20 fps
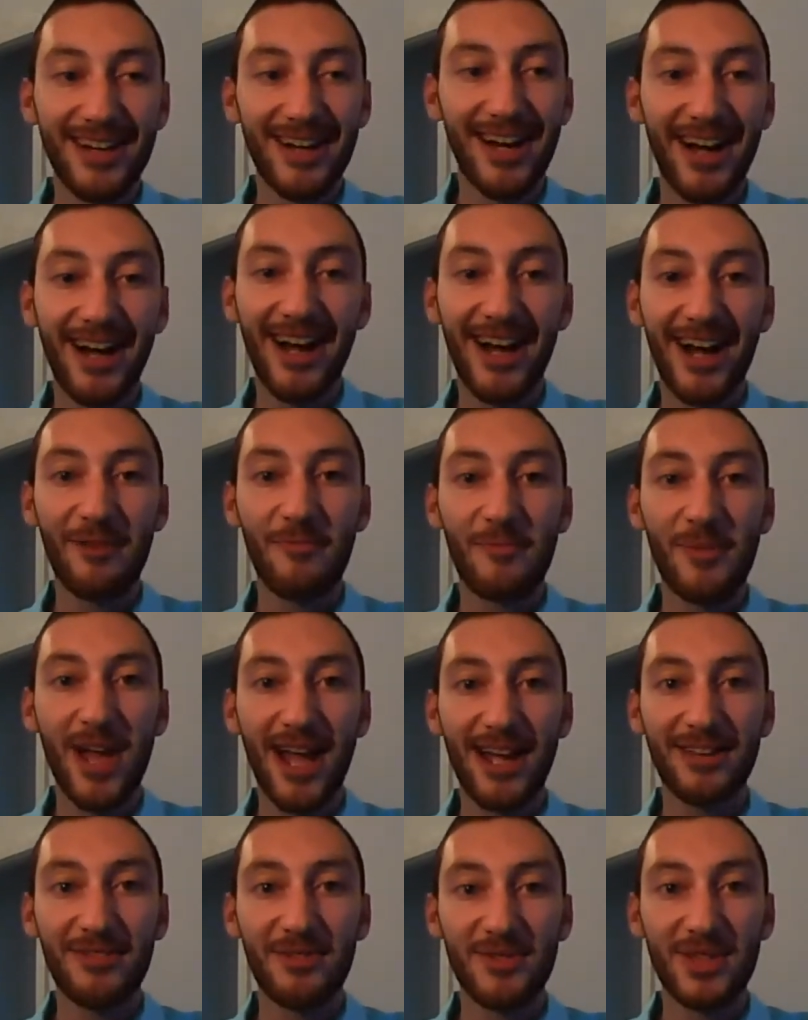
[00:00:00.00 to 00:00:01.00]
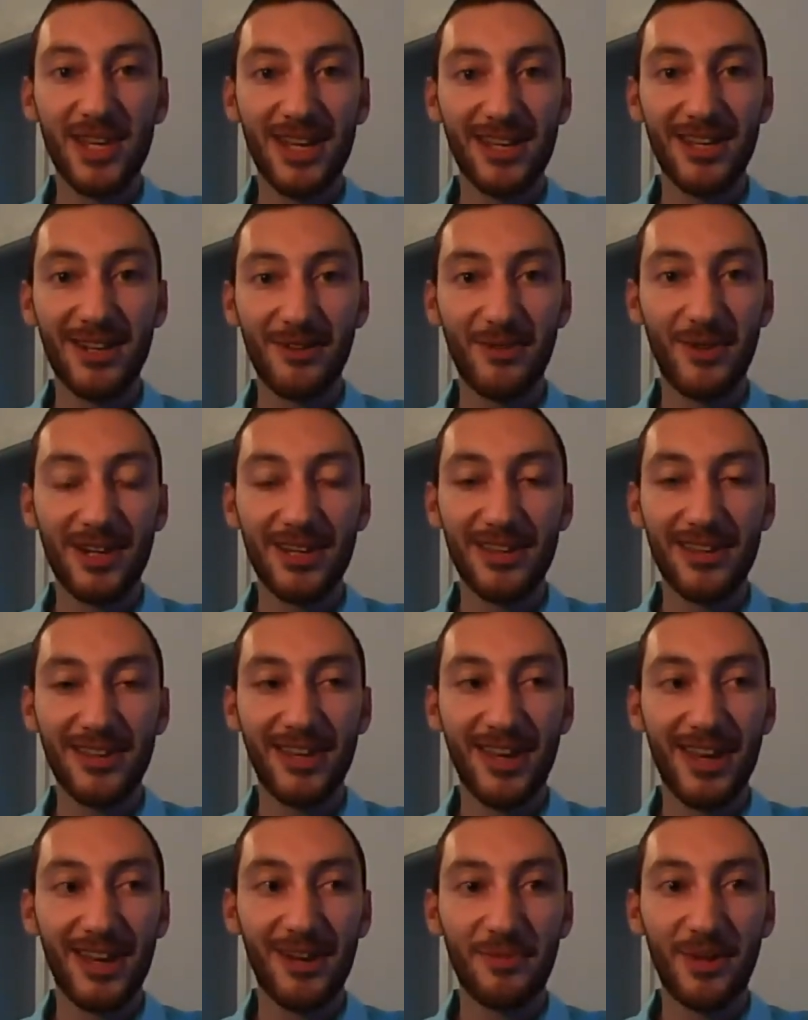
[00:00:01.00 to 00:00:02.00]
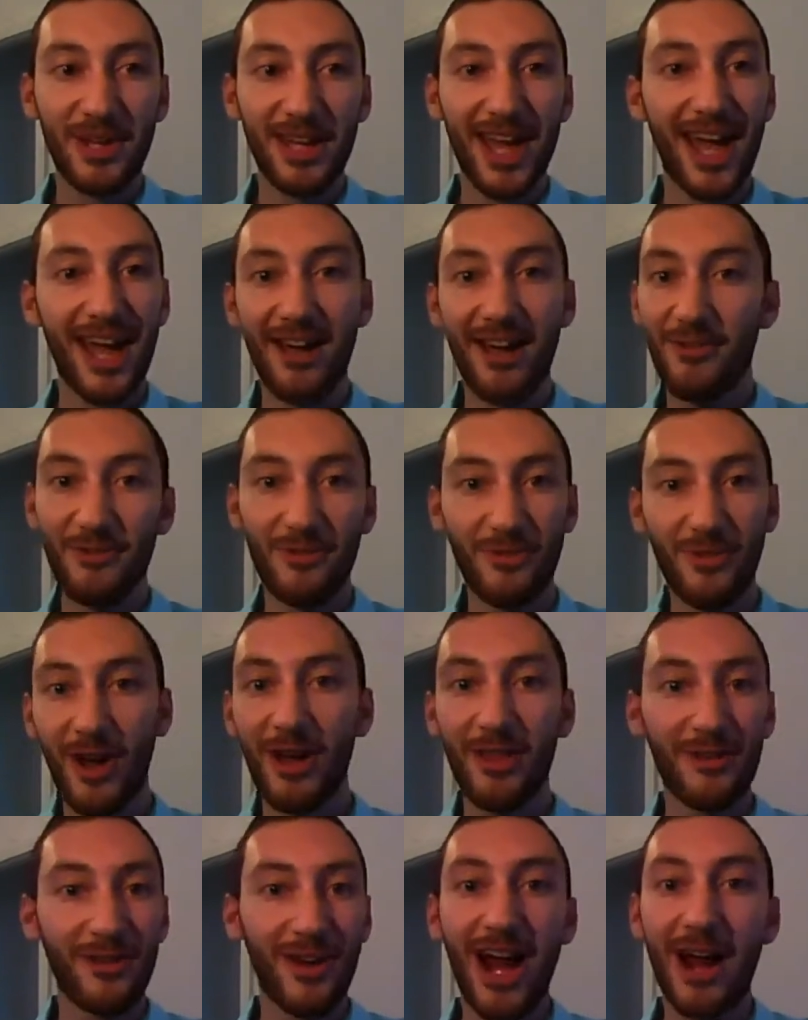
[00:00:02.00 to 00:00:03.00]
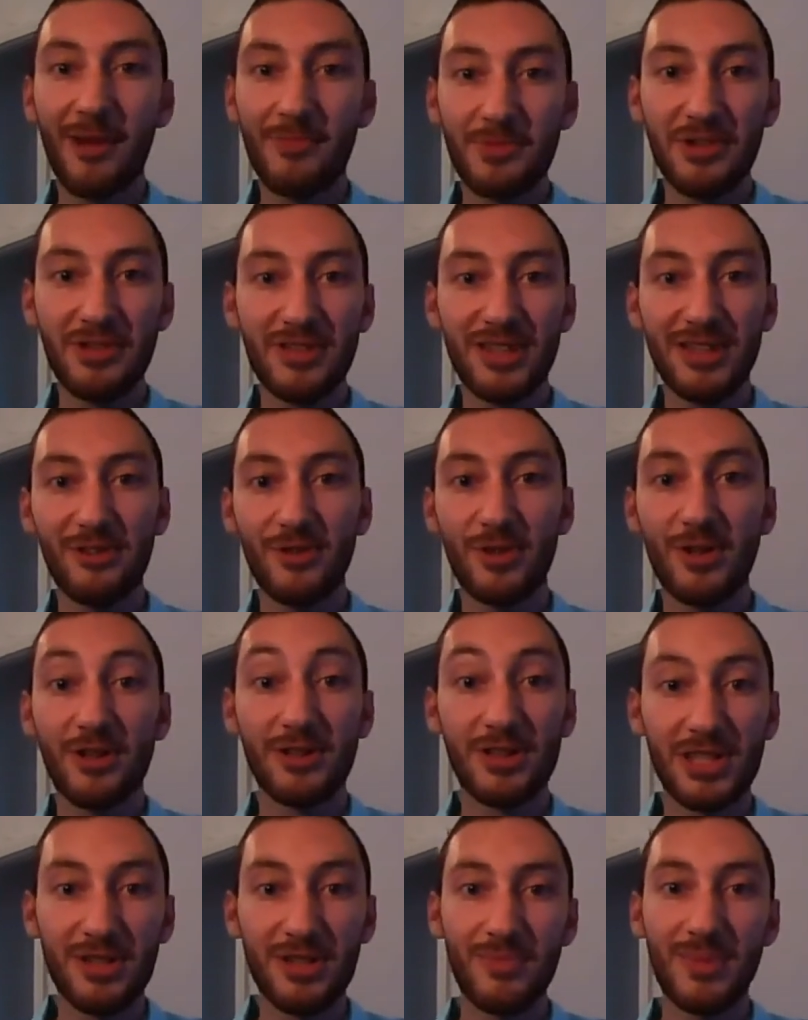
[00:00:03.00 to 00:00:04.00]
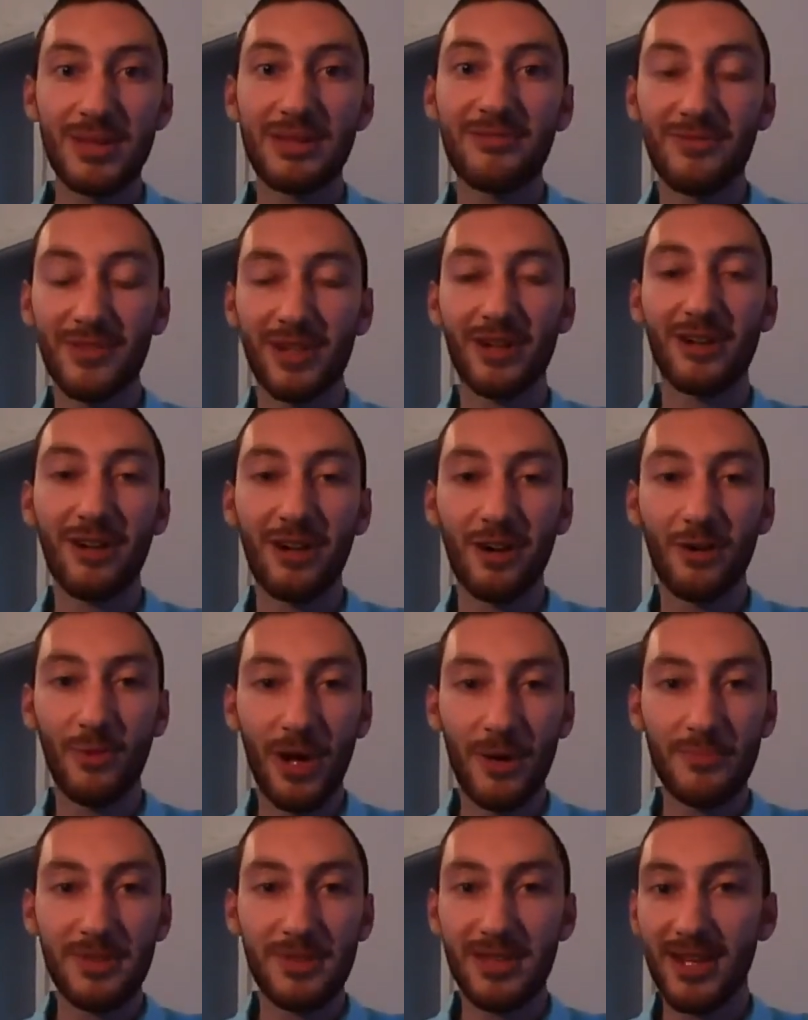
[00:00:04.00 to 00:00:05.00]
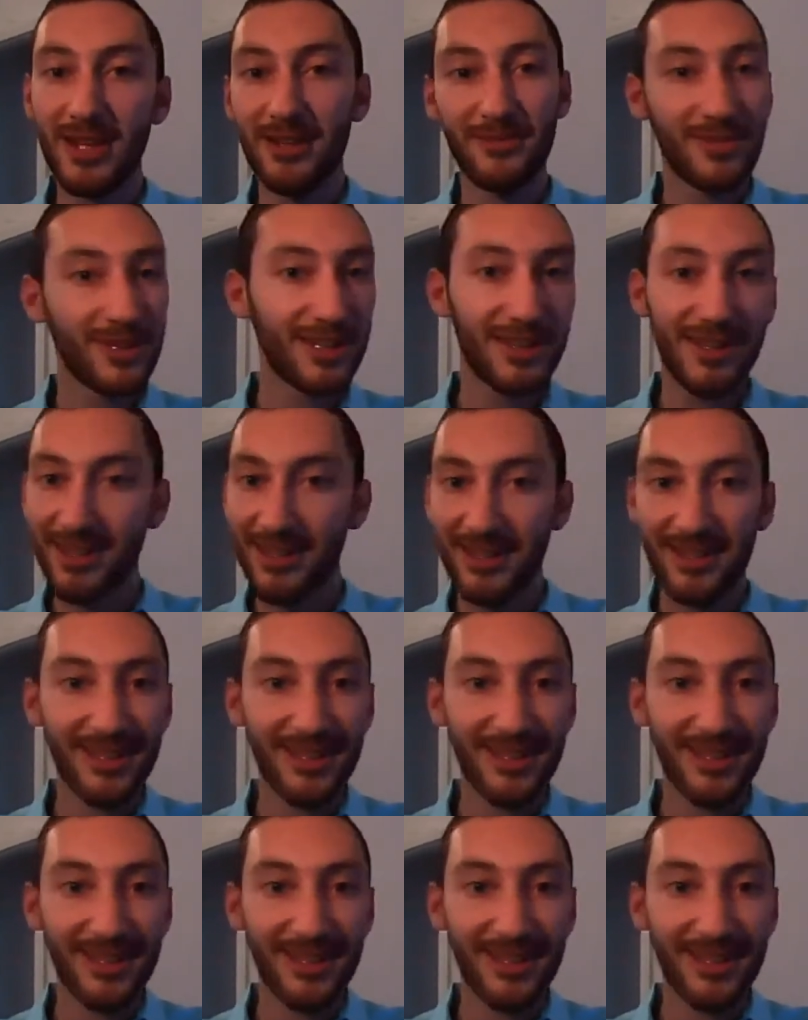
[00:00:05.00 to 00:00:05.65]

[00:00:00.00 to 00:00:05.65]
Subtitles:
And you say, you know what, we have other options, and you could submit via our website, via,